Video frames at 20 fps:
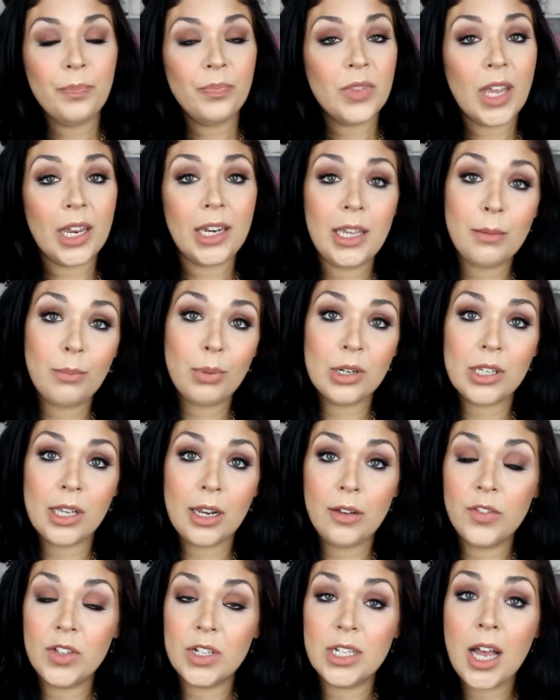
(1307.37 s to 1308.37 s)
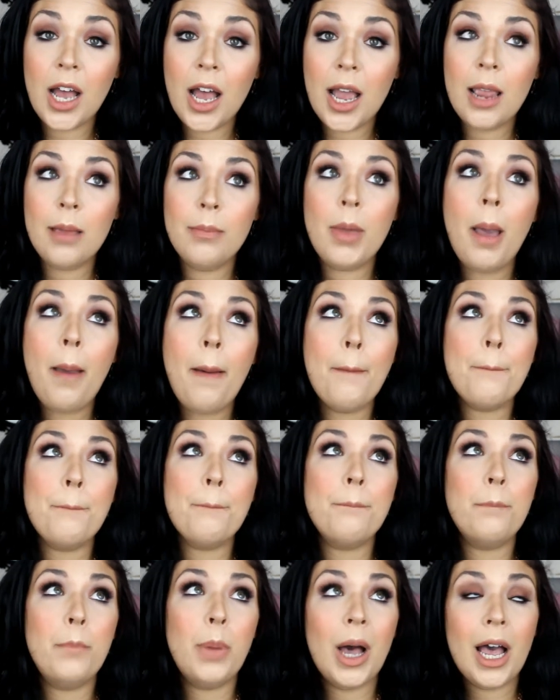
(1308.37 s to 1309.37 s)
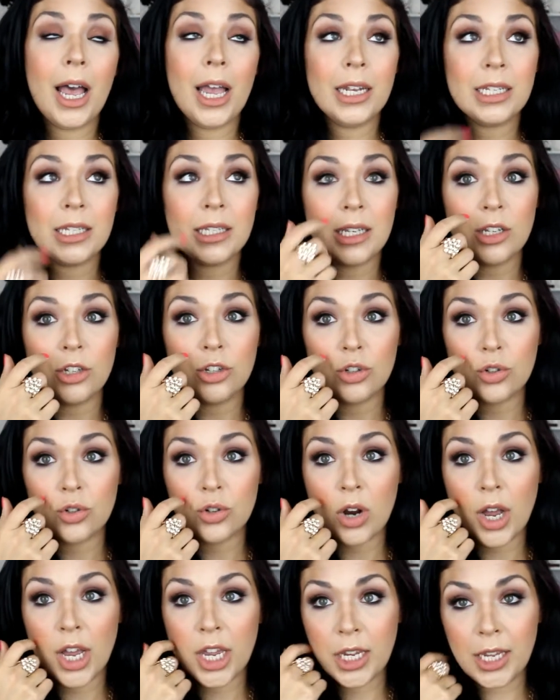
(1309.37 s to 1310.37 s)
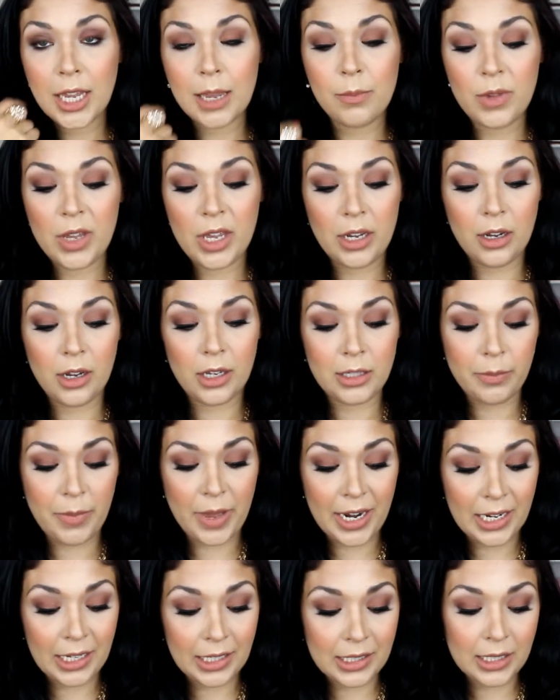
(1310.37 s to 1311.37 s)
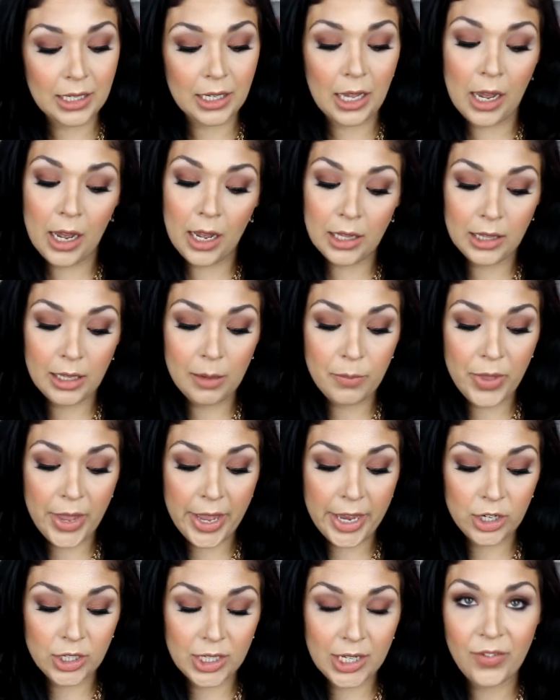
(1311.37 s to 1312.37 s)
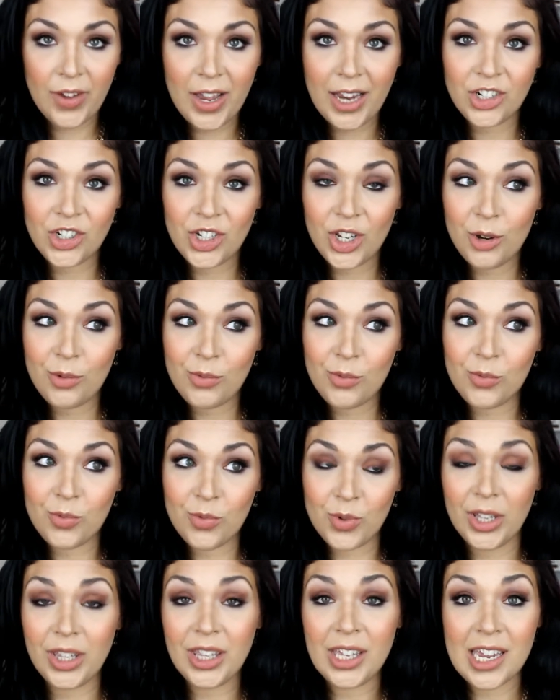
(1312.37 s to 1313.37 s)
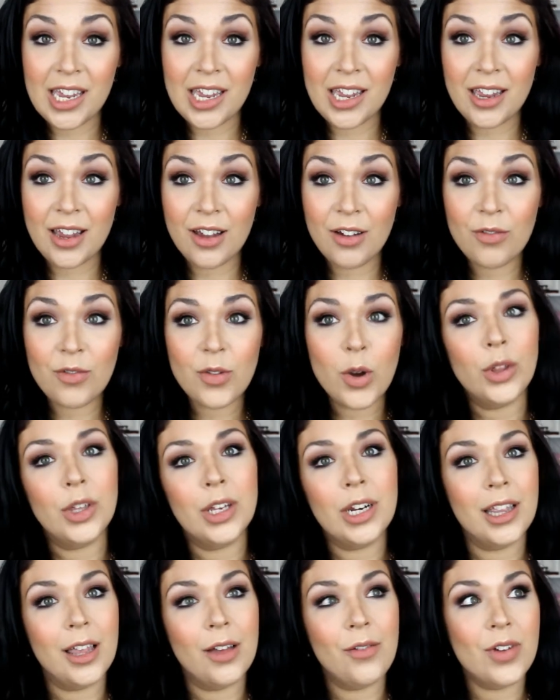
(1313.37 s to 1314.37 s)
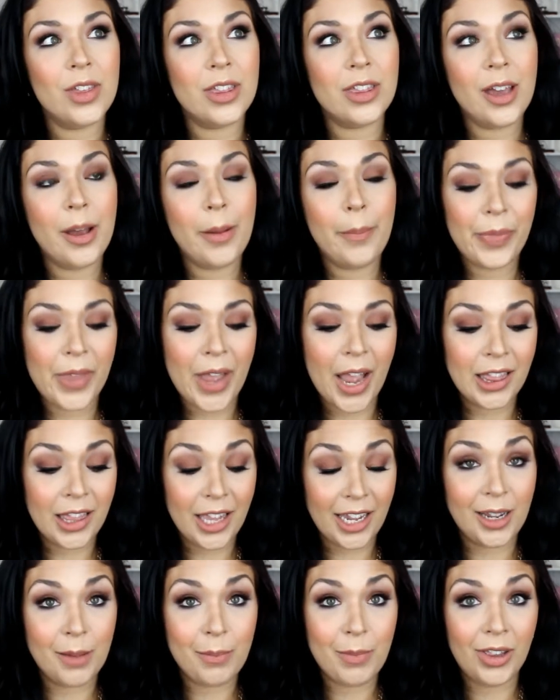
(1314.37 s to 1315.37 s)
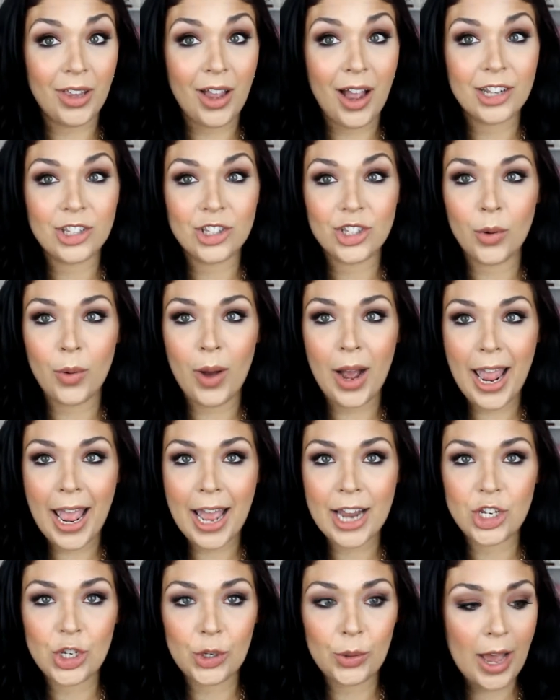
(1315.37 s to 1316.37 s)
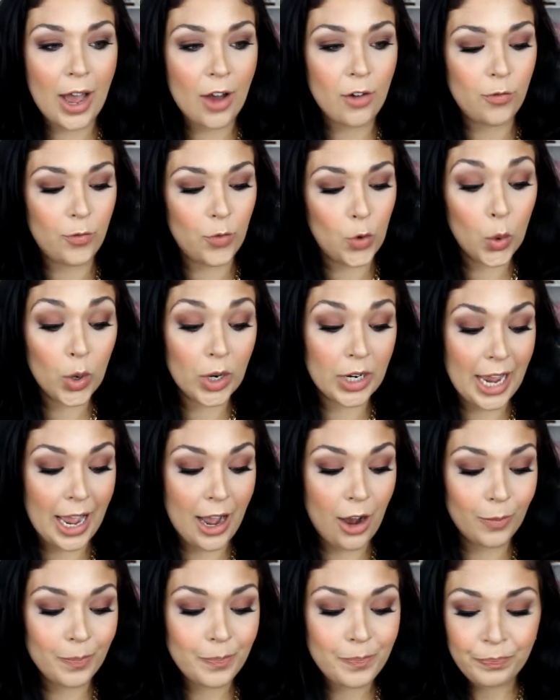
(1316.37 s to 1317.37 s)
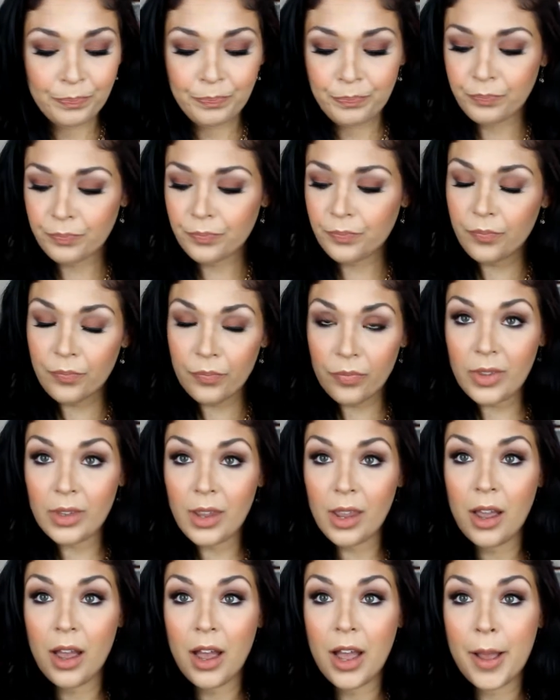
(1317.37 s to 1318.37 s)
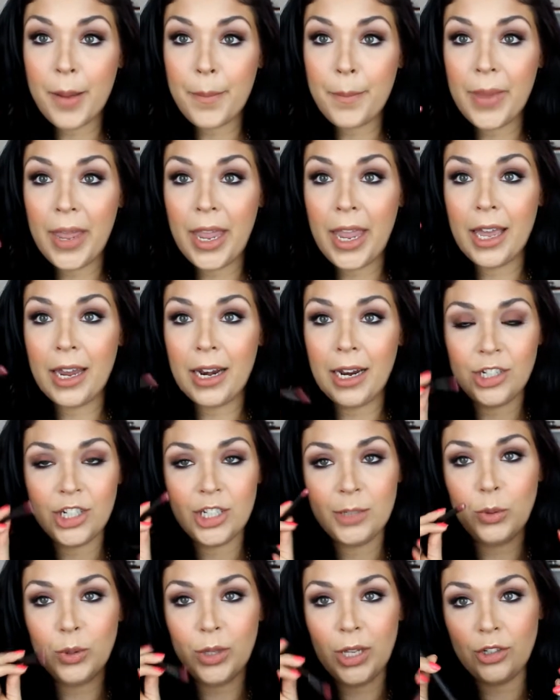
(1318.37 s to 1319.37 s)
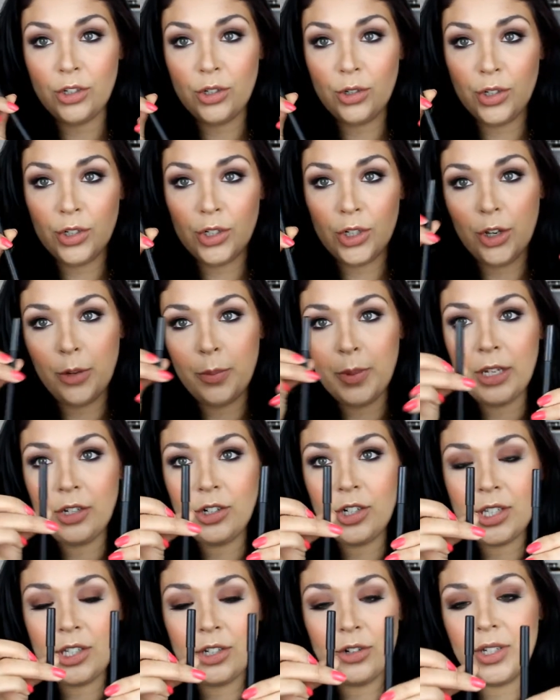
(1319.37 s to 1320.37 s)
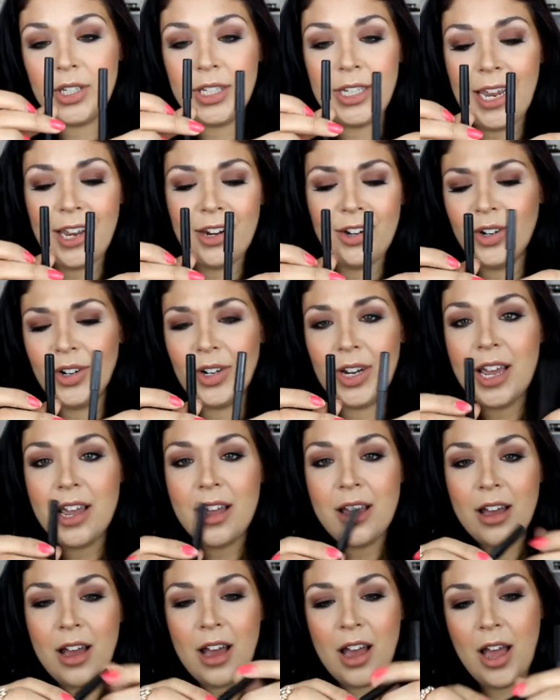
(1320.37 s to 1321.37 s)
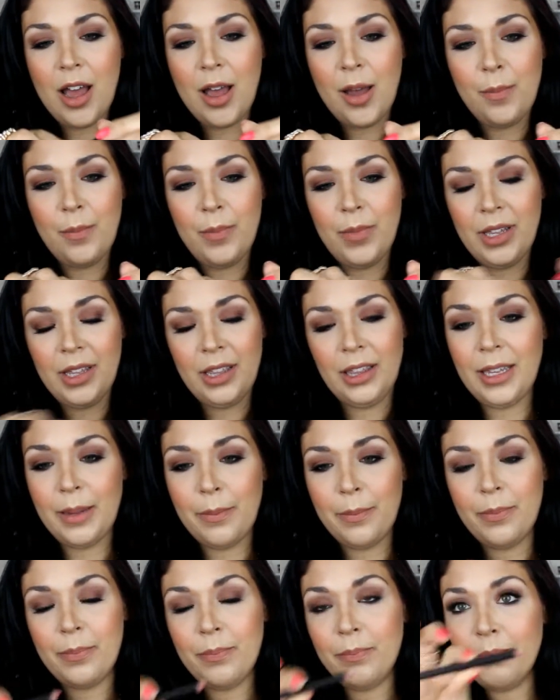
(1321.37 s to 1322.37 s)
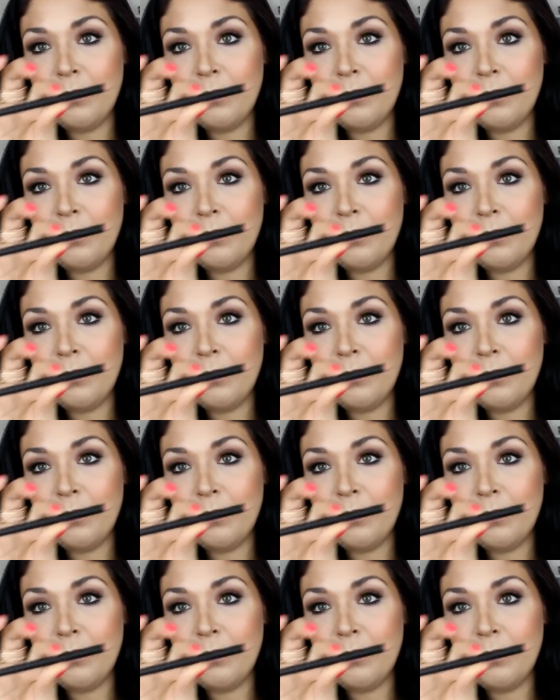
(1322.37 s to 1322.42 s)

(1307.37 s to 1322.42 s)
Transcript: 98% of the time. But since trying NBA Cosmetics uh, lip liners, I've actually really fallen in love with them. I like them a lot. So I do have four now. Um, and I just pulled out two to show you, but they're just your standard um, lip